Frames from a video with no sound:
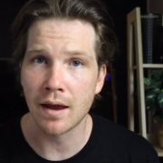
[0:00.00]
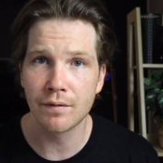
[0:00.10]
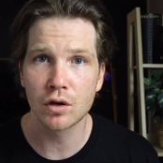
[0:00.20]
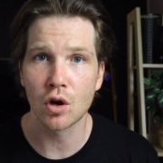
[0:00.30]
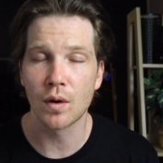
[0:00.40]

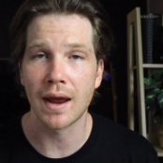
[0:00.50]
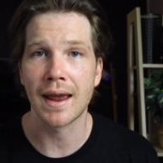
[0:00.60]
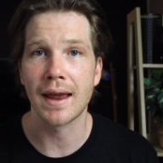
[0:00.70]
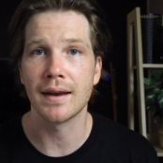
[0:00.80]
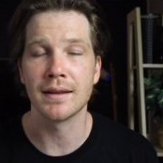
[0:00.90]
ever go
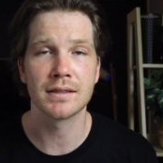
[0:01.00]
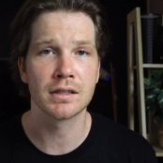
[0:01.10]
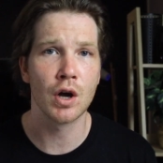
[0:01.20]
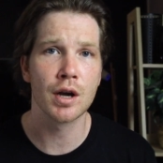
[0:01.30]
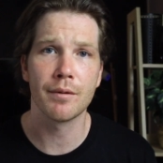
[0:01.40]
ahead and
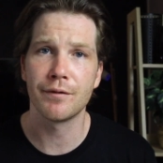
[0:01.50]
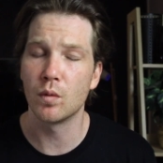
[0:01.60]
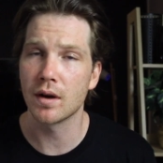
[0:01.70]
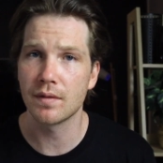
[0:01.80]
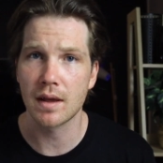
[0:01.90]
sign up for
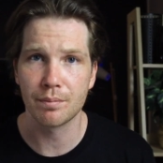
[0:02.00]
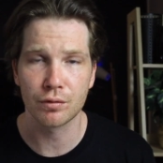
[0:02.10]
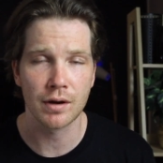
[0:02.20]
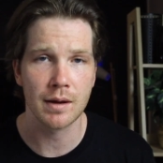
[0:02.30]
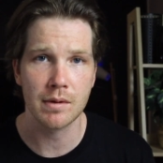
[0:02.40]
one of their
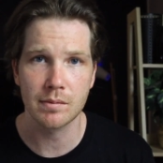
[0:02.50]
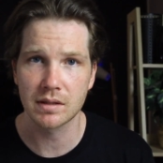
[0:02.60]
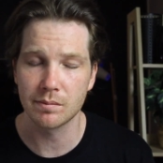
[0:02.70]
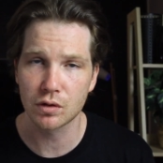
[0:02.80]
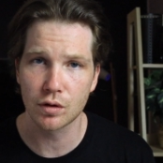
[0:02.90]
premium
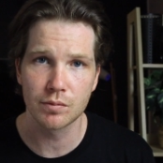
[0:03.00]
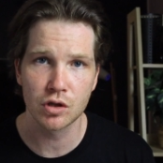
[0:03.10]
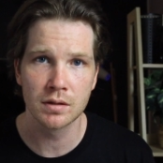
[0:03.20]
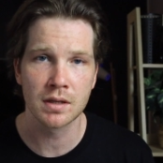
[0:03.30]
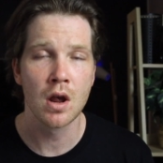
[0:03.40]

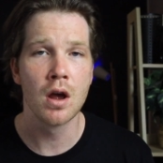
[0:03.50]
subscriptions,